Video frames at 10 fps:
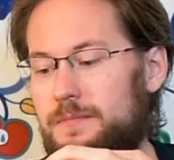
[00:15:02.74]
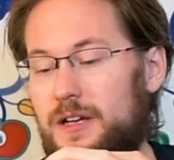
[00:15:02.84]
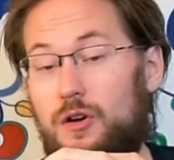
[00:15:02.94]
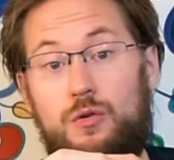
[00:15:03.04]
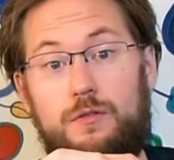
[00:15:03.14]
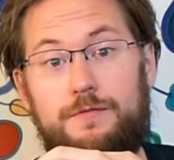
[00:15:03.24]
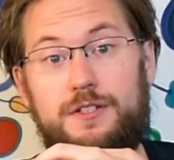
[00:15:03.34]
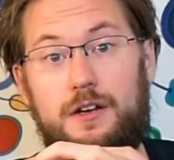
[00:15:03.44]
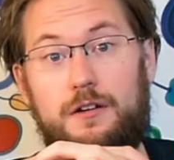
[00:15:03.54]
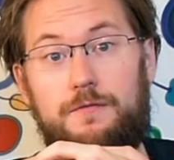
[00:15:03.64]
my own
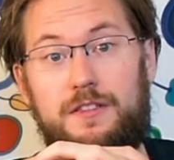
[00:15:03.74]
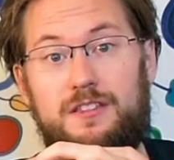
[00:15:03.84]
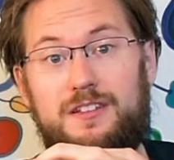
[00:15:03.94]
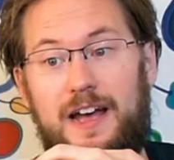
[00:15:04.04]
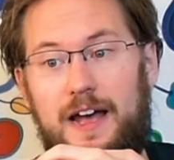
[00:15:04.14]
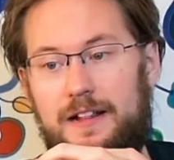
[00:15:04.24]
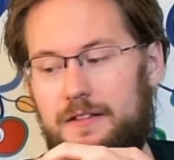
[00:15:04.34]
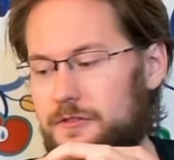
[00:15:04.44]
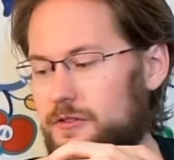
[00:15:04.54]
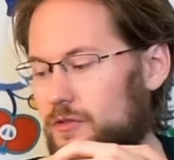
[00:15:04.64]
photography style
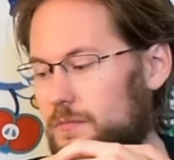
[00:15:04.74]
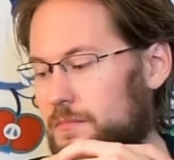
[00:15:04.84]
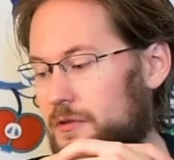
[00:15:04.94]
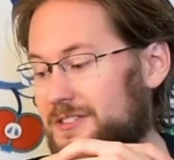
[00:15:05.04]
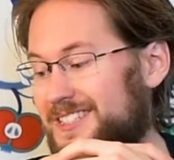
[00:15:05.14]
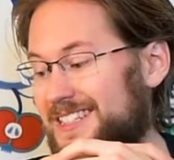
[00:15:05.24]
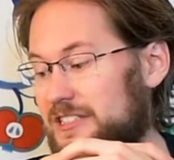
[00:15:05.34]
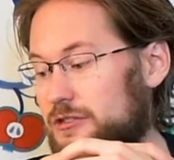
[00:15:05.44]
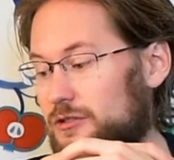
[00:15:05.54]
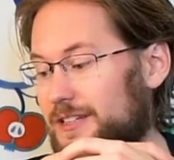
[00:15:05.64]
and so on, both
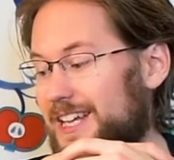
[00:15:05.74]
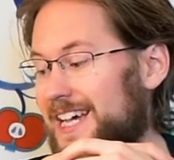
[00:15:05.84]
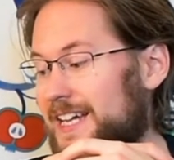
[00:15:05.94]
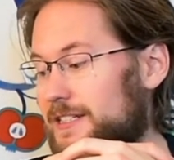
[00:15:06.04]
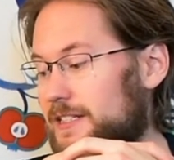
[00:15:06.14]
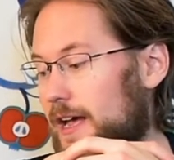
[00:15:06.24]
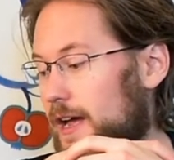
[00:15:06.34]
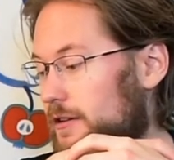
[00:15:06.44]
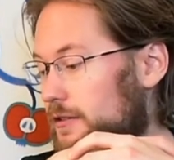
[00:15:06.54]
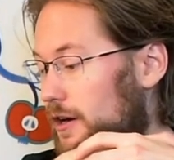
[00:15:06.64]
digital and
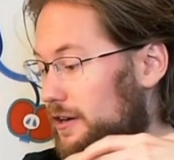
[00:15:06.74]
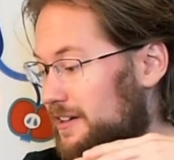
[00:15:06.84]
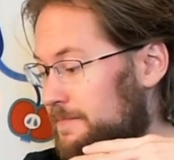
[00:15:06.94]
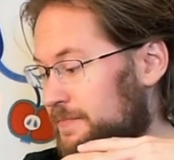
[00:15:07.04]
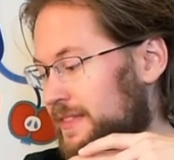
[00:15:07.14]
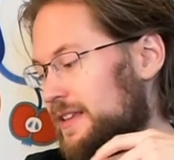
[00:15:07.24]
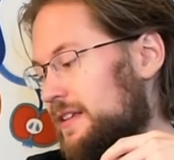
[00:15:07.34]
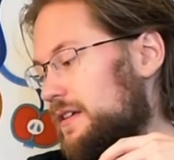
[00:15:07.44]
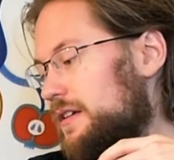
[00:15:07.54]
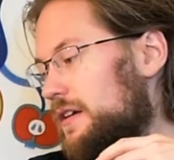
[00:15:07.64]
analog.
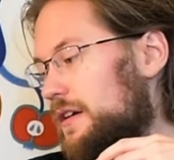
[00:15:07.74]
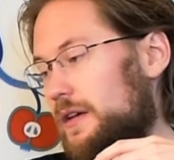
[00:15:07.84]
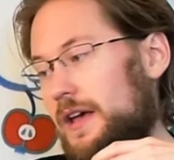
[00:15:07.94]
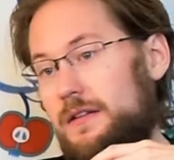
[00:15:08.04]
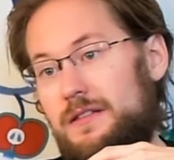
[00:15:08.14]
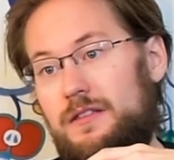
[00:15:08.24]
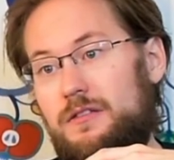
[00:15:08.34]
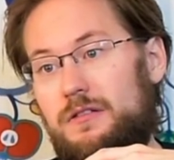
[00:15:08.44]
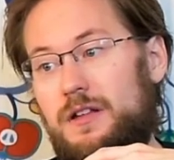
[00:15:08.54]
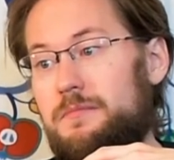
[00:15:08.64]
and
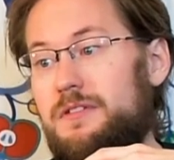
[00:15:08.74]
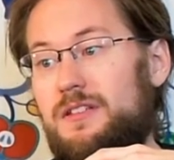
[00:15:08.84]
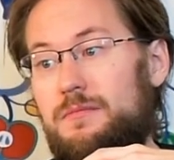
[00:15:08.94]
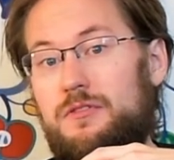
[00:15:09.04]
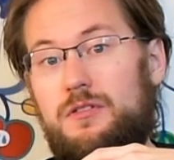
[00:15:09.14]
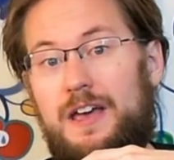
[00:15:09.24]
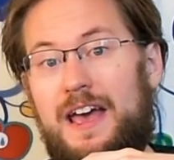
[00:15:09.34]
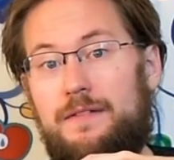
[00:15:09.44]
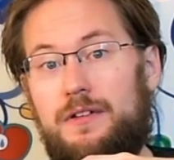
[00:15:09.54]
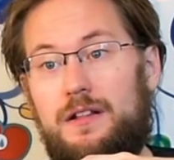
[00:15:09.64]
this club seems to
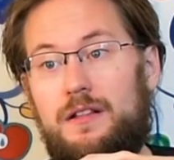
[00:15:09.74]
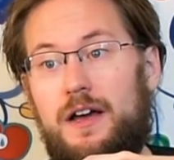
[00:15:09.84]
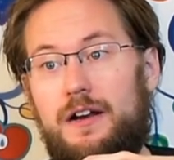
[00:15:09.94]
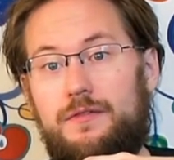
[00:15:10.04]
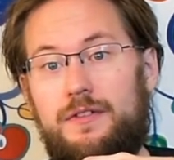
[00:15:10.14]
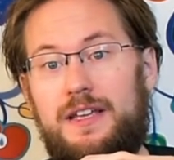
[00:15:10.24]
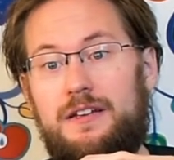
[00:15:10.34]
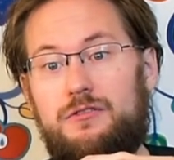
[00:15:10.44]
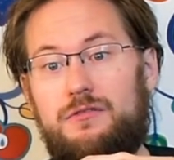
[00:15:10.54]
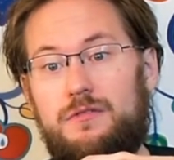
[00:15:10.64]
have a lot of
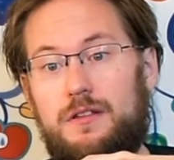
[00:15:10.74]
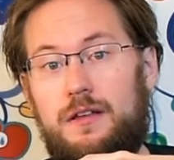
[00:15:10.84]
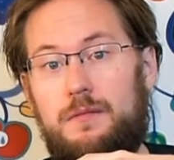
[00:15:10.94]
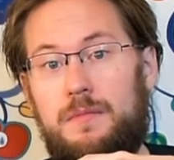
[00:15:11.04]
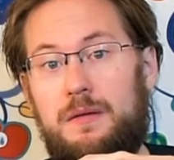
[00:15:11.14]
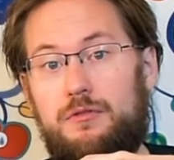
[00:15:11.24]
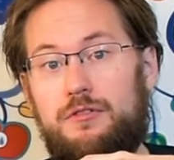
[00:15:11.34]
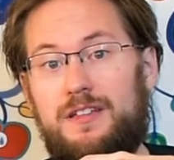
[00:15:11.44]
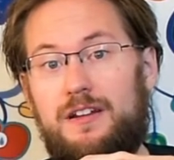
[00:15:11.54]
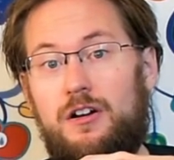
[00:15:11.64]

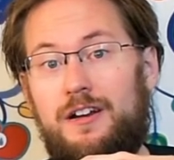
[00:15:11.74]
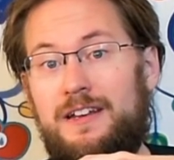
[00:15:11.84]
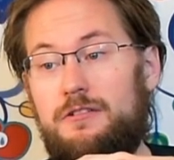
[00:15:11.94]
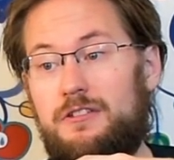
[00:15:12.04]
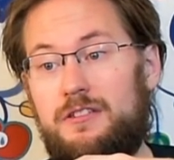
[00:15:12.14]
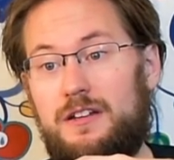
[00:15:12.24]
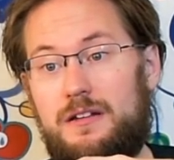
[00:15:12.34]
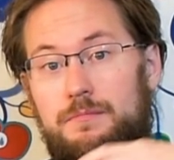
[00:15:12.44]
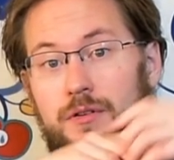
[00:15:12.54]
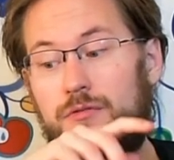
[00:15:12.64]
members that are interested
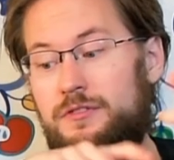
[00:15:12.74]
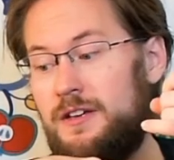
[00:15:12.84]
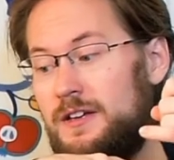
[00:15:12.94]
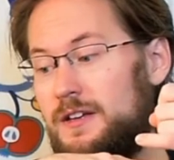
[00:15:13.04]
in both